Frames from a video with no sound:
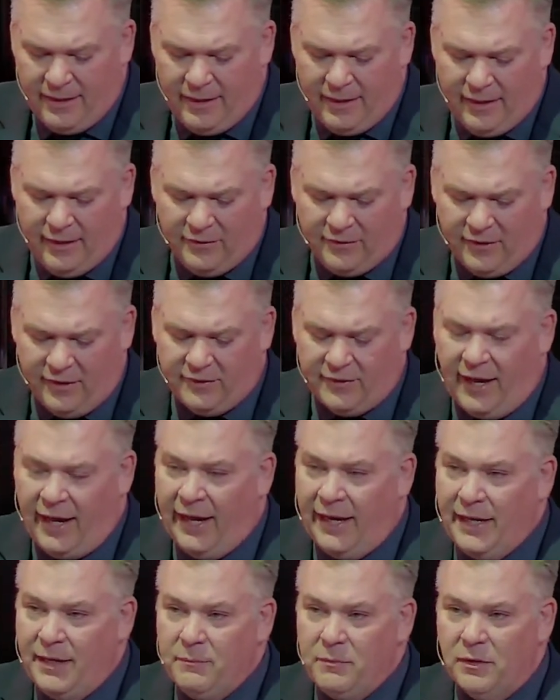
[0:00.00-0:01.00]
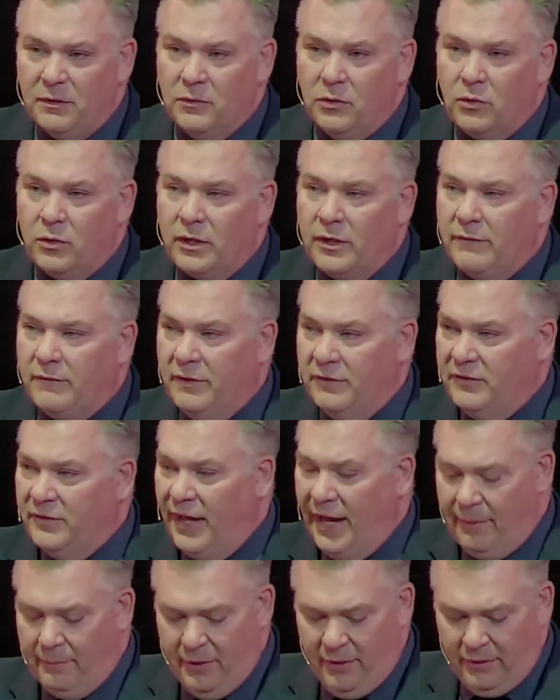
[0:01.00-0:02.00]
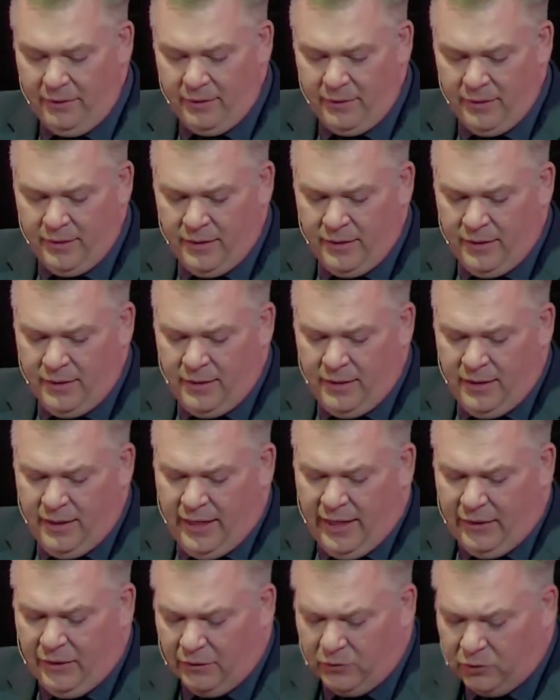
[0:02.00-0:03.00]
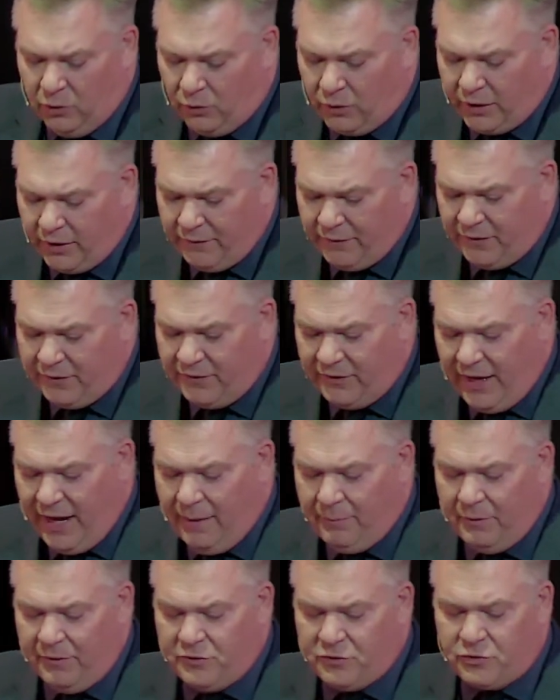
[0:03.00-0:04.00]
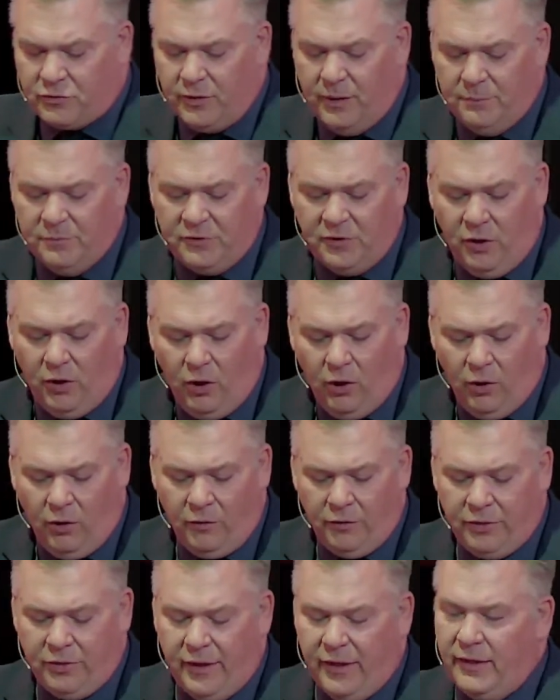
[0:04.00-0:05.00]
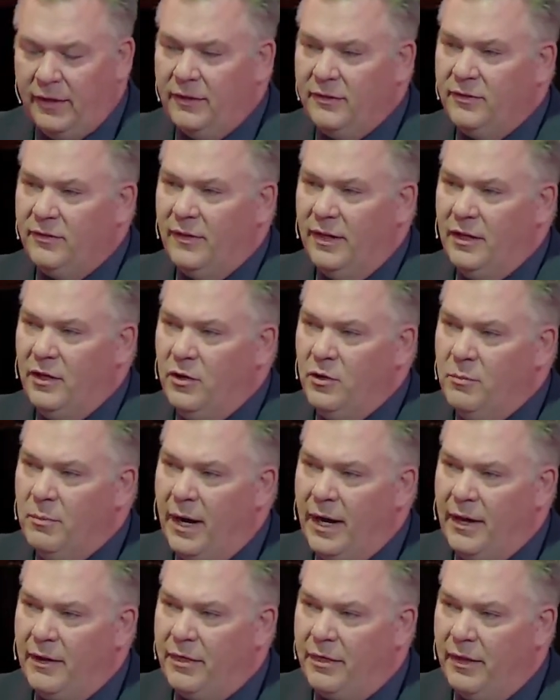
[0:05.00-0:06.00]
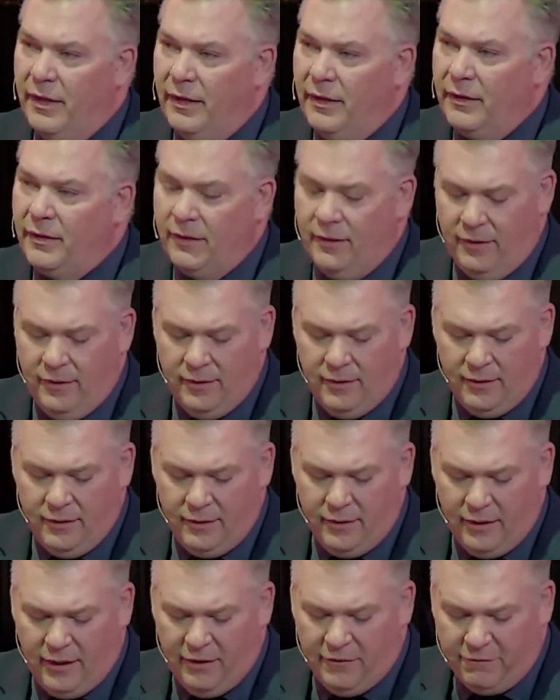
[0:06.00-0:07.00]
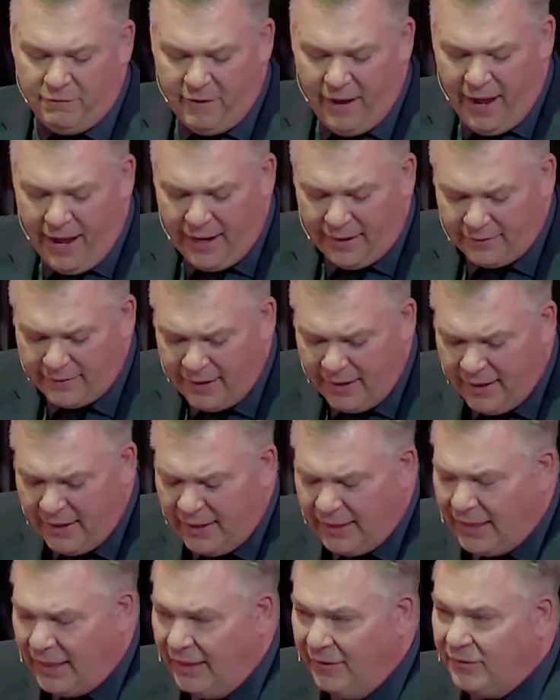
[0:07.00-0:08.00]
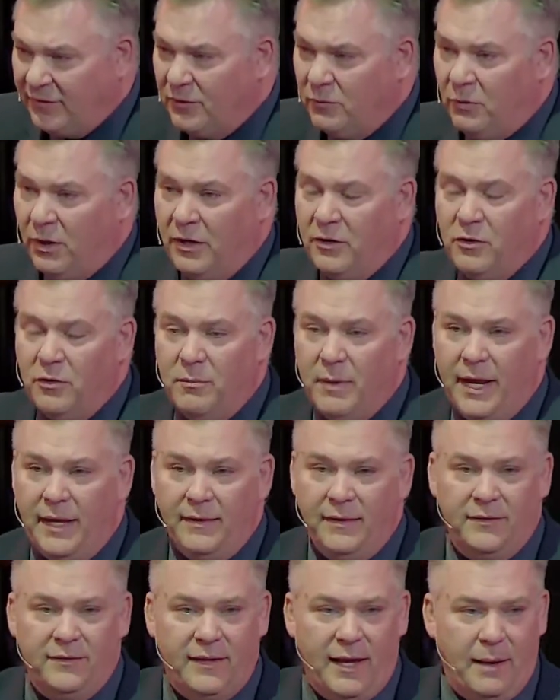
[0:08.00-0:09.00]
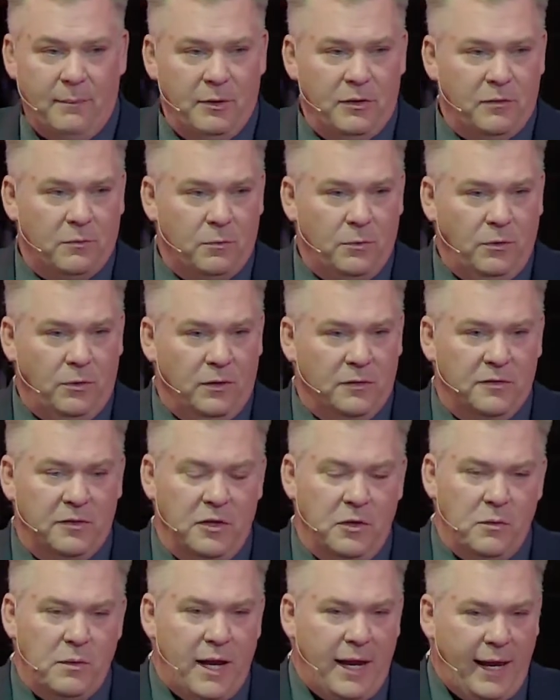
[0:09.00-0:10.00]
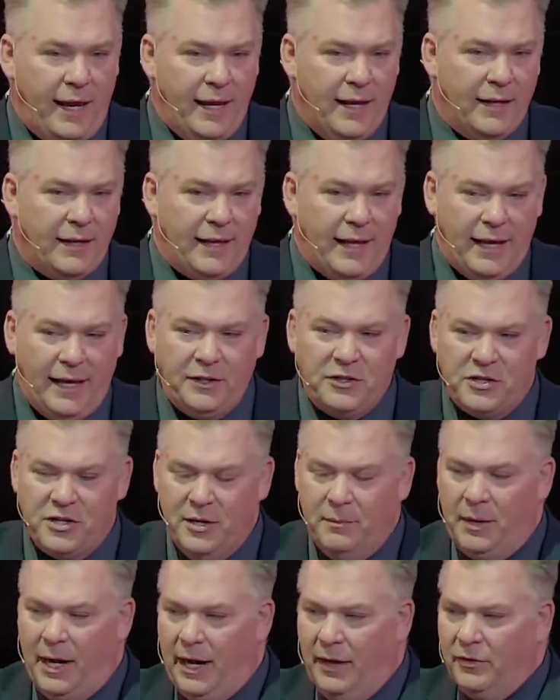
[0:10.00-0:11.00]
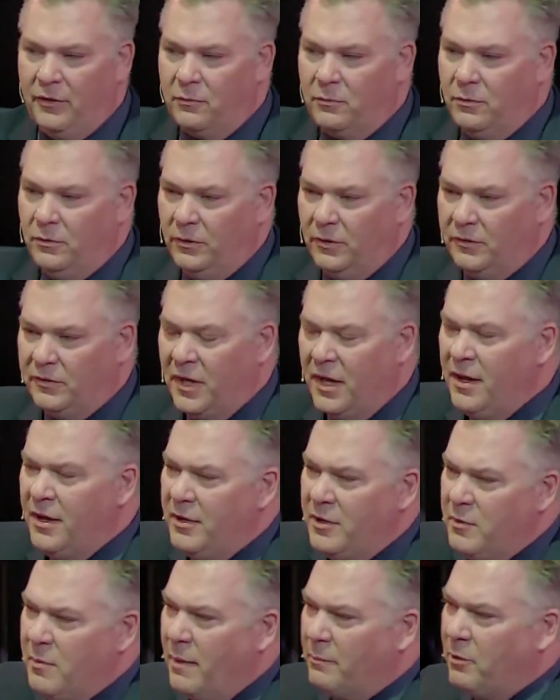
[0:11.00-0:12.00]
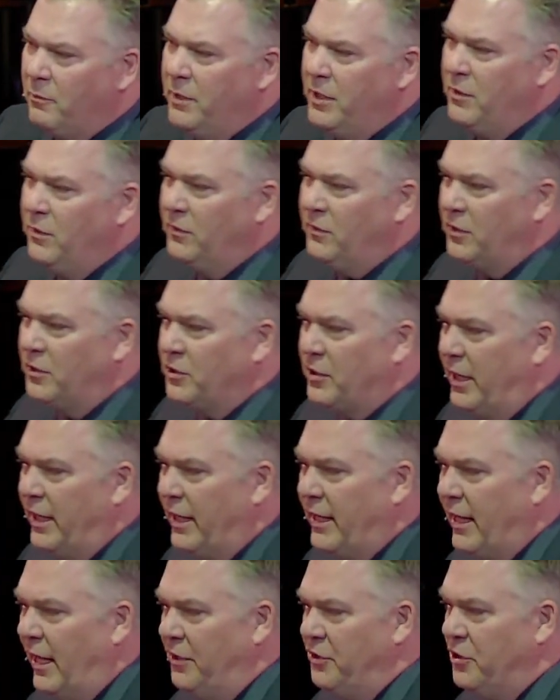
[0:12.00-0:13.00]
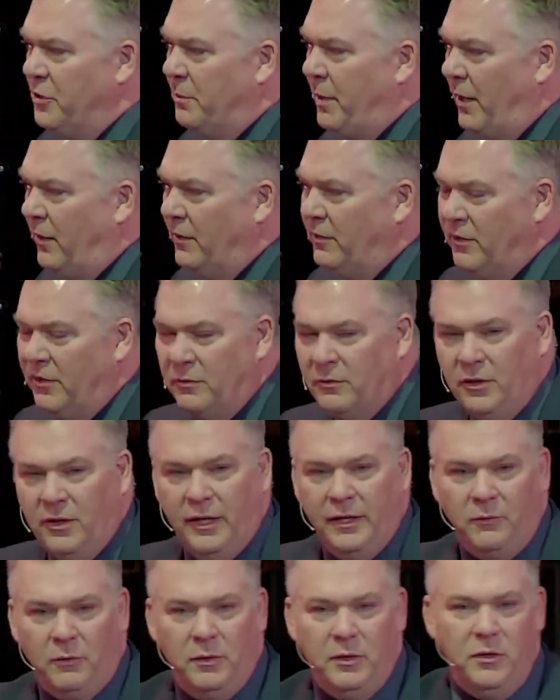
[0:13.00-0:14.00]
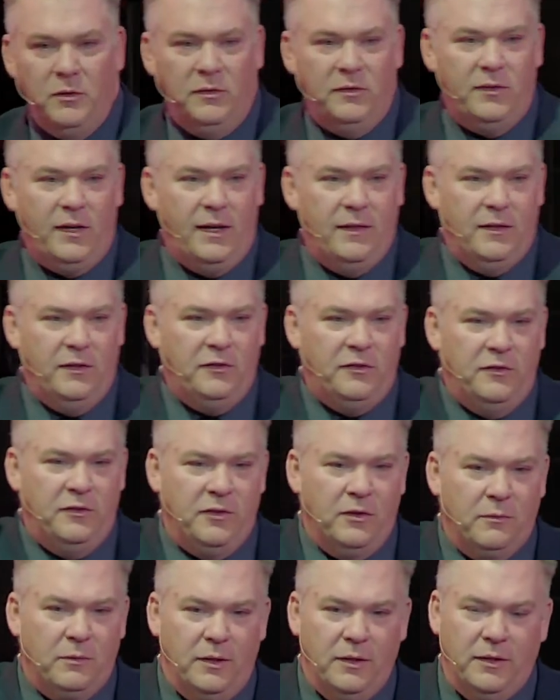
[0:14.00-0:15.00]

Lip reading: He says, I am the Lord of the Sabbath. And the Lord of the Sabbath trumps all things that you might think. In fact, he's the one who made the Sabbath rule, so you can't catch him on the rules. You remember when you used to try to catch your parents in a rule? Like, well, you said this is your rule.